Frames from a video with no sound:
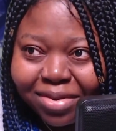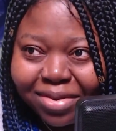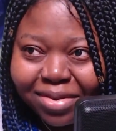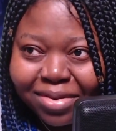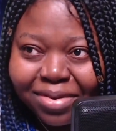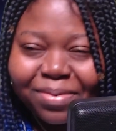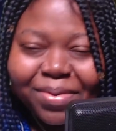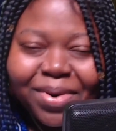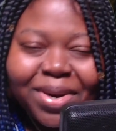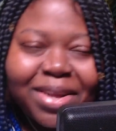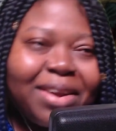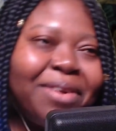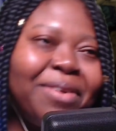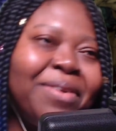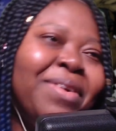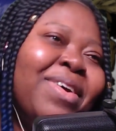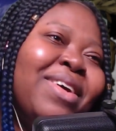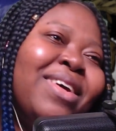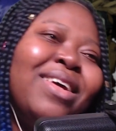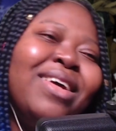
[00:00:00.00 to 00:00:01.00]
right
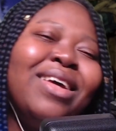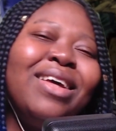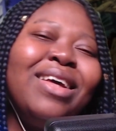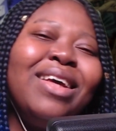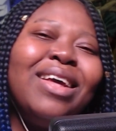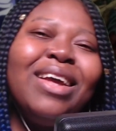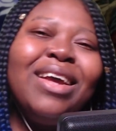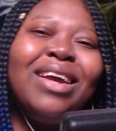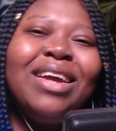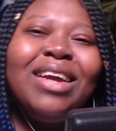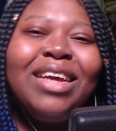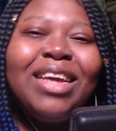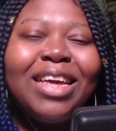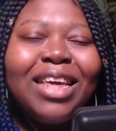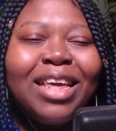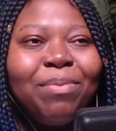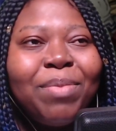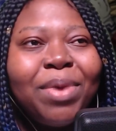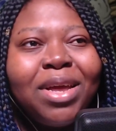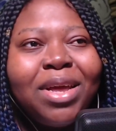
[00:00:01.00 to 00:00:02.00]
there, and he
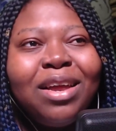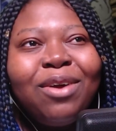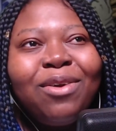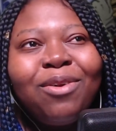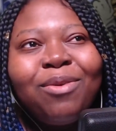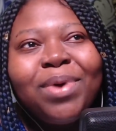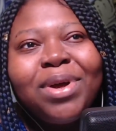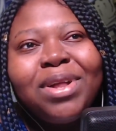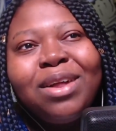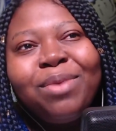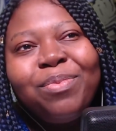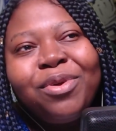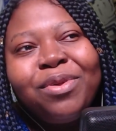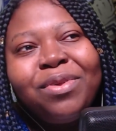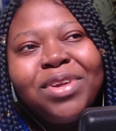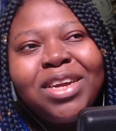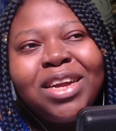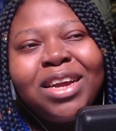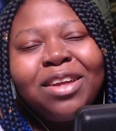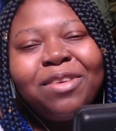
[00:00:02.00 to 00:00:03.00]
came in and All Might
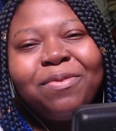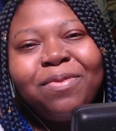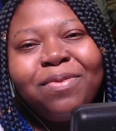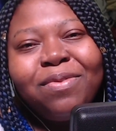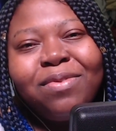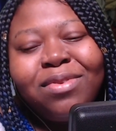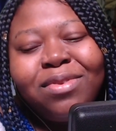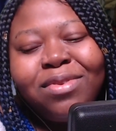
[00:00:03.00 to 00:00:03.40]
apologized